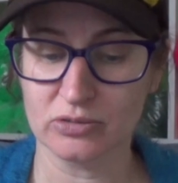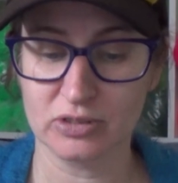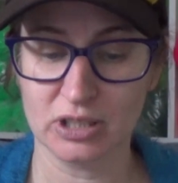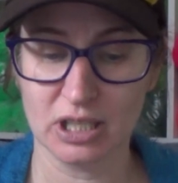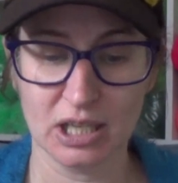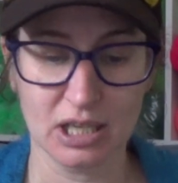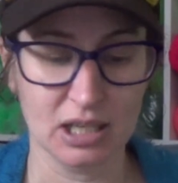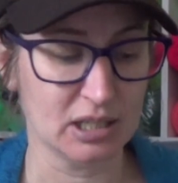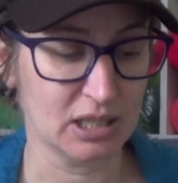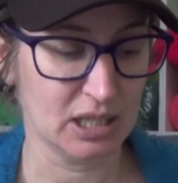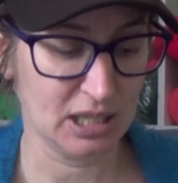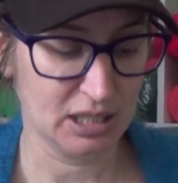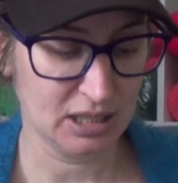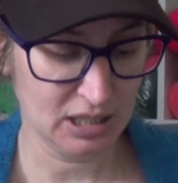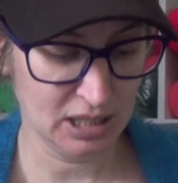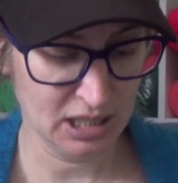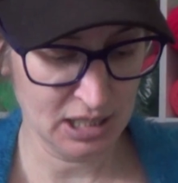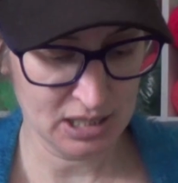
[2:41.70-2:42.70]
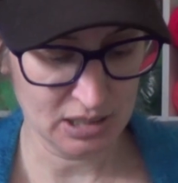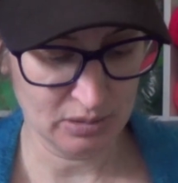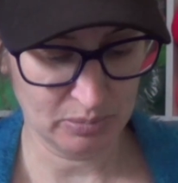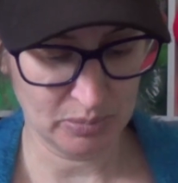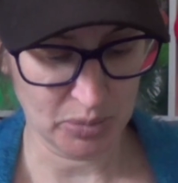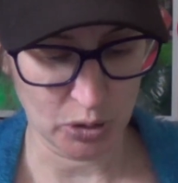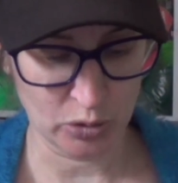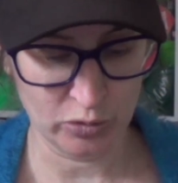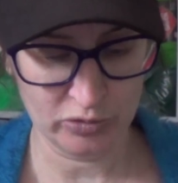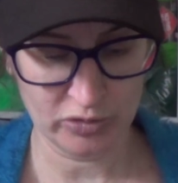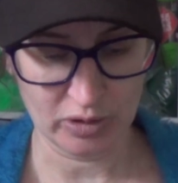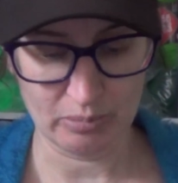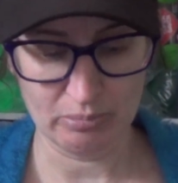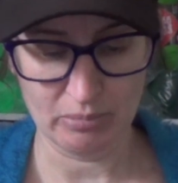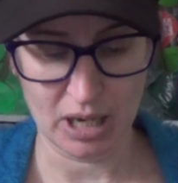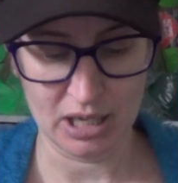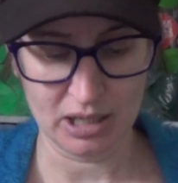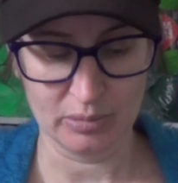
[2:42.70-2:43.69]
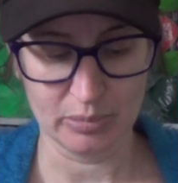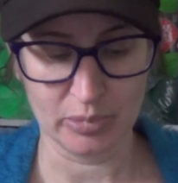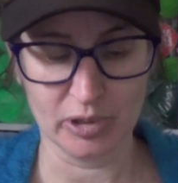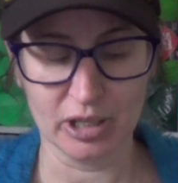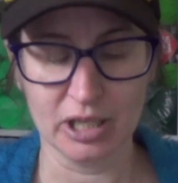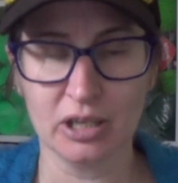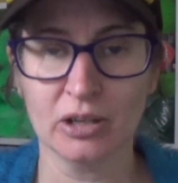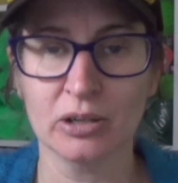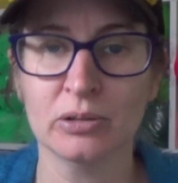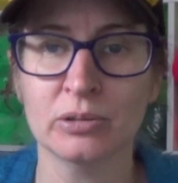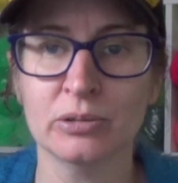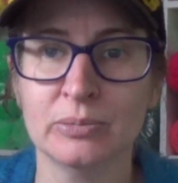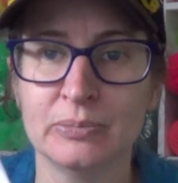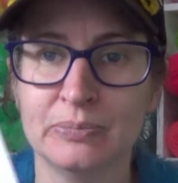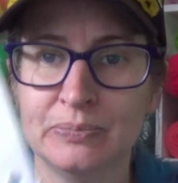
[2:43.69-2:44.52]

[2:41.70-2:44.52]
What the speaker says: yarn, and these are both Malabrigo.